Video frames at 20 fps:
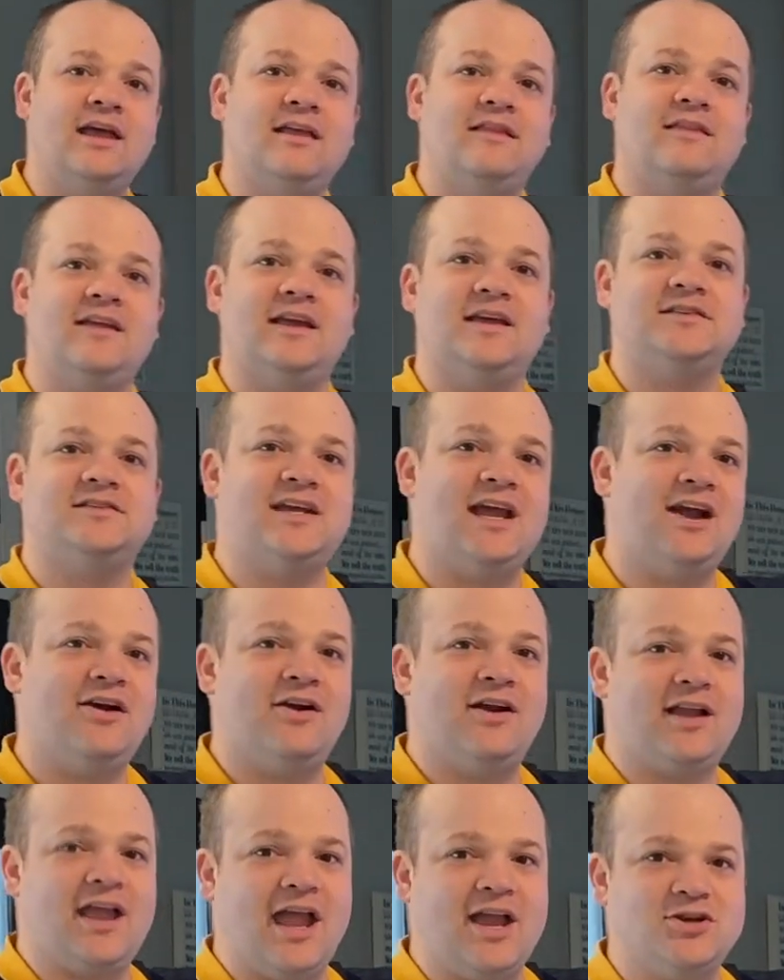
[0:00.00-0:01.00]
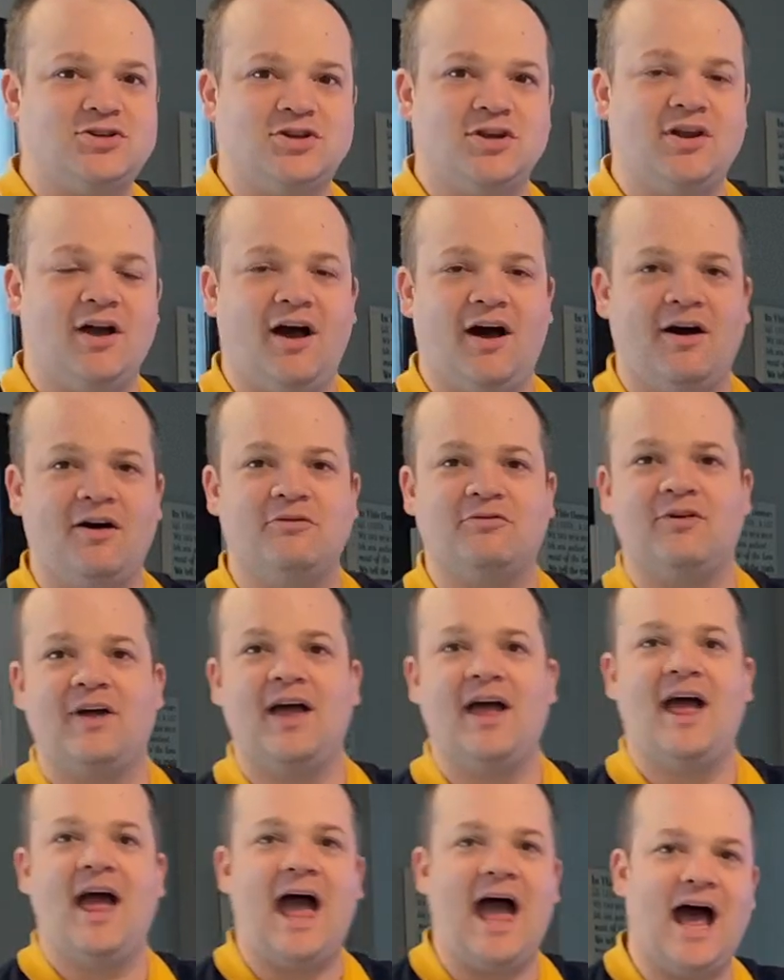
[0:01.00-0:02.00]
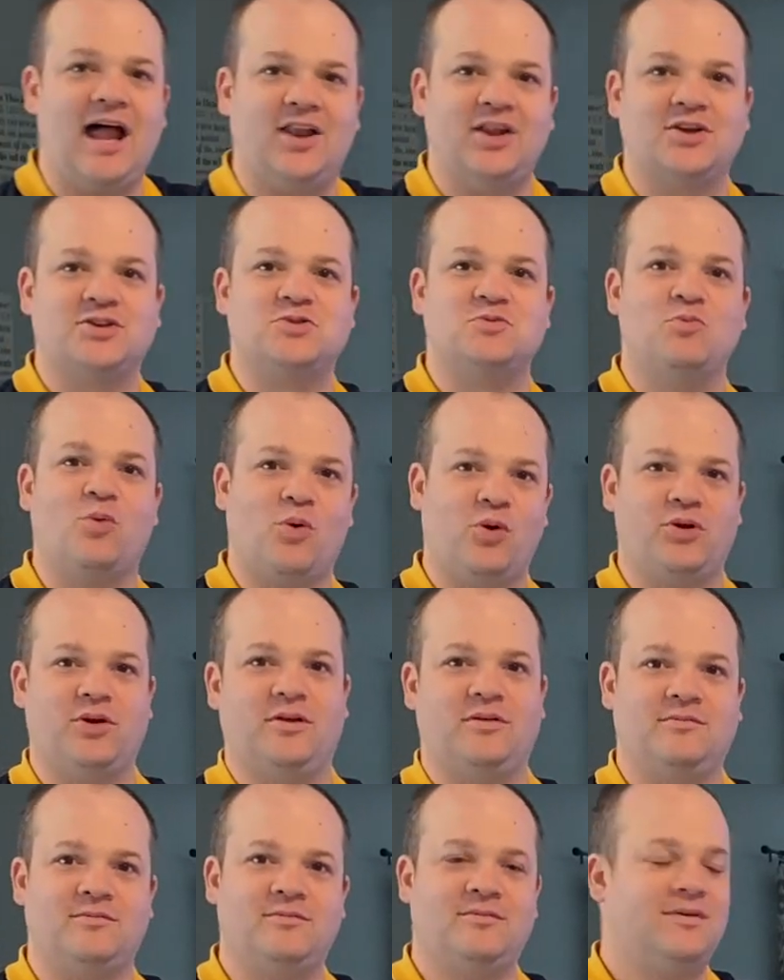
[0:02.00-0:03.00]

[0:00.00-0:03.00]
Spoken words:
the interrogation of Alex Morden.